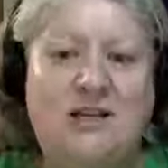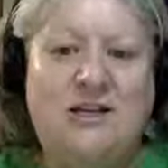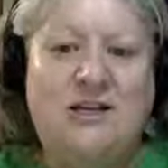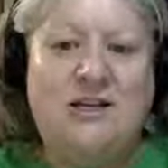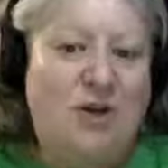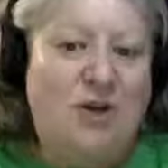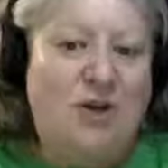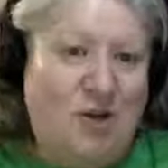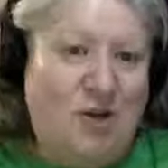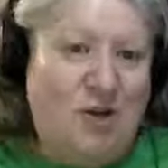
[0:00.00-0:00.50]
to
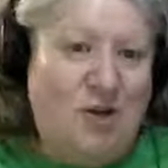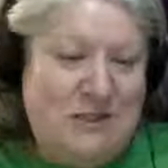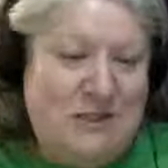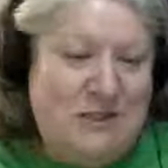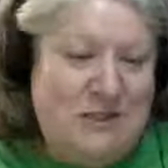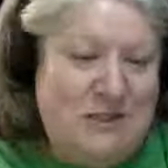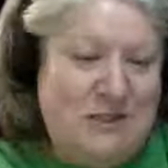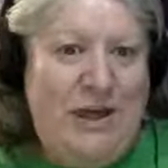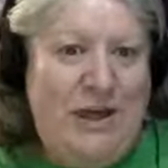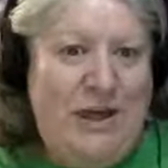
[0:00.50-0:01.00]
go across the
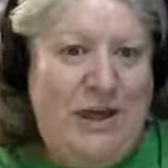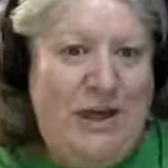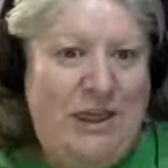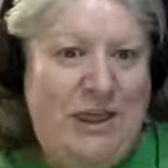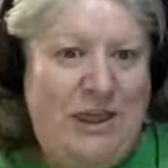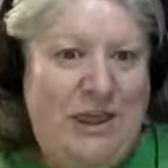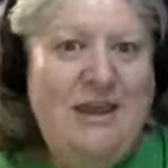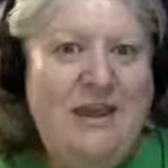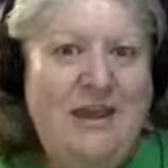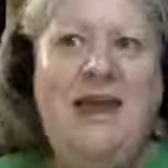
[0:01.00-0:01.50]
width.
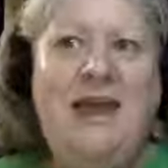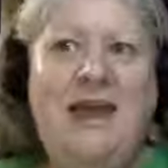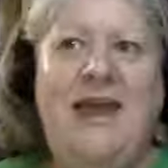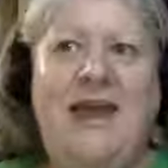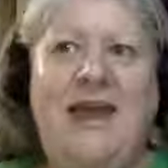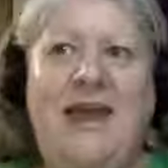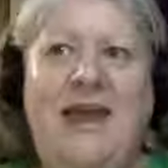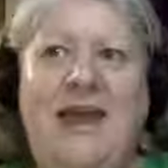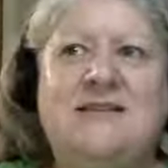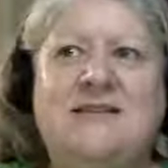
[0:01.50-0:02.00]

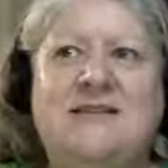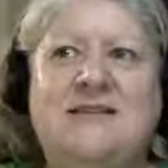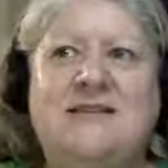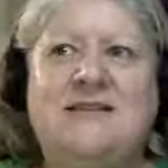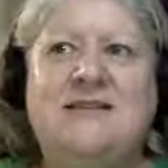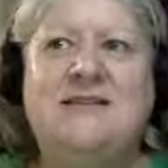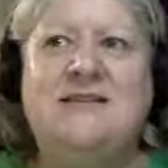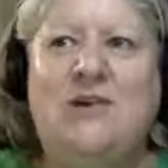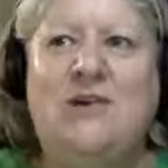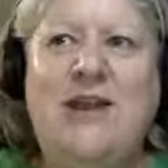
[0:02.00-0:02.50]
And since I
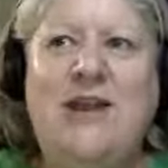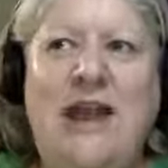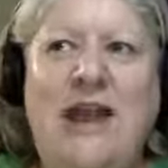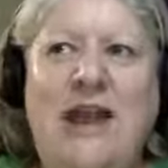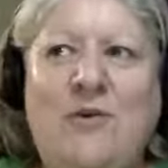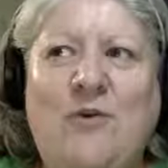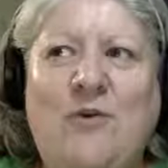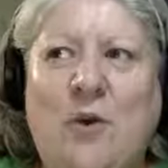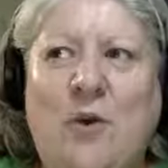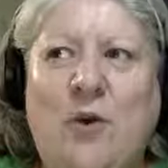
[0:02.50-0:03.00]
don't have
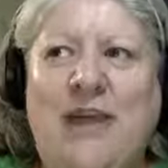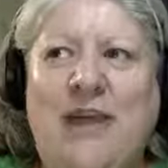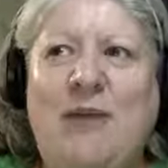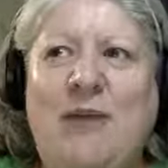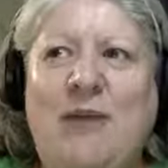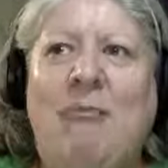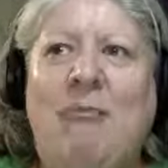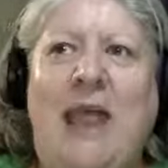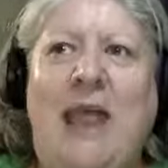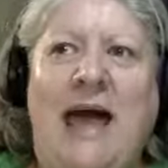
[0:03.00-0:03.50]
a working
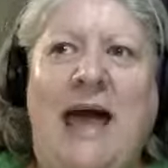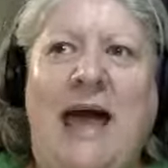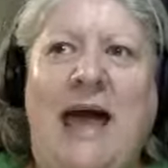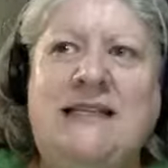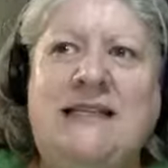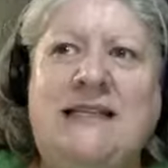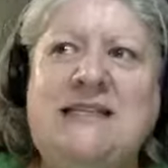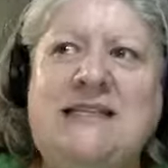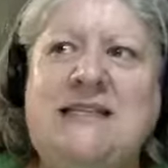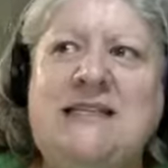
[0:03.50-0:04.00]

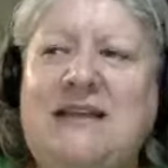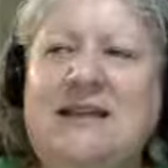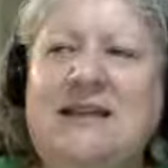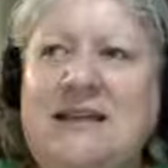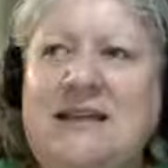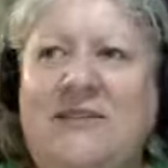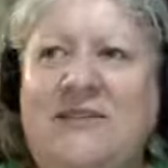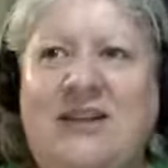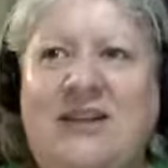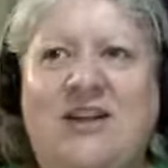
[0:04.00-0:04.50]
blind,
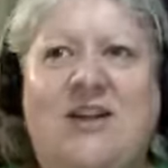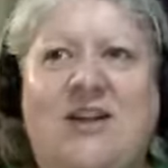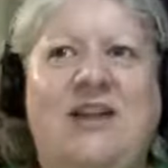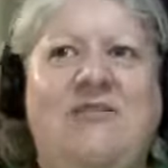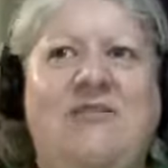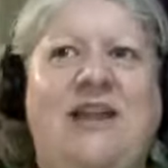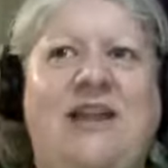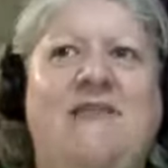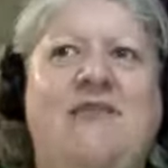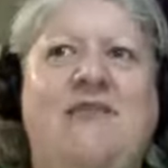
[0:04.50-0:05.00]
and I don't
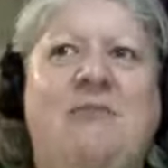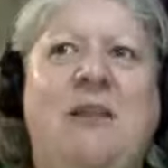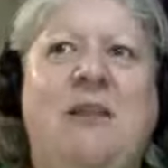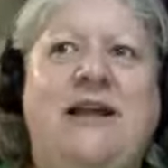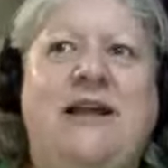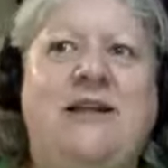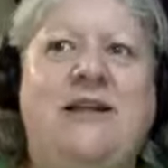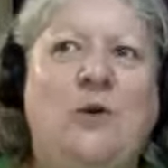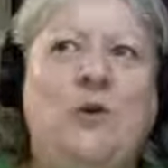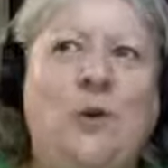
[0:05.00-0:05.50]
even have a
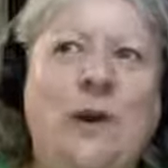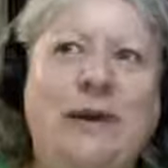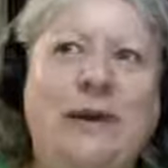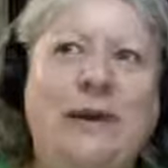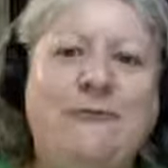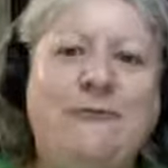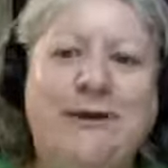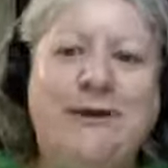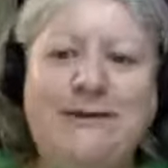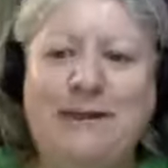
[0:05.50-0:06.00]
blind at all up
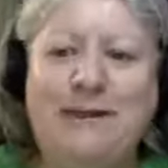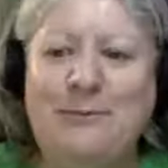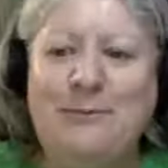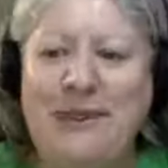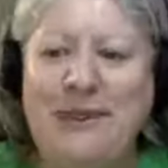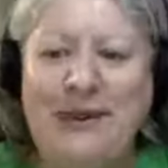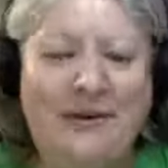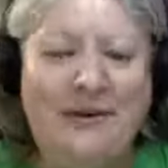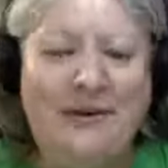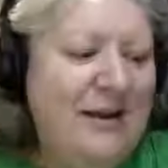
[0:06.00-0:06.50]
front up
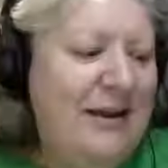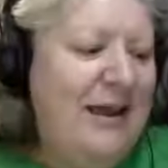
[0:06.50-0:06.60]
there,